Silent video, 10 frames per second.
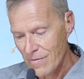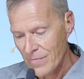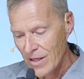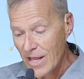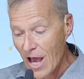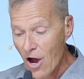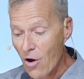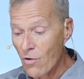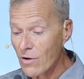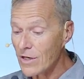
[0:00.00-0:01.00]

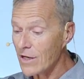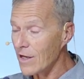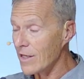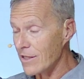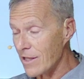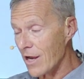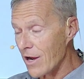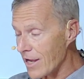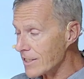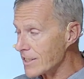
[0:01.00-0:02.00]
Now, there,
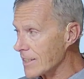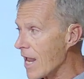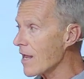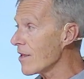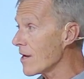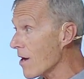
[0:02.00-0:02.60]
I understand there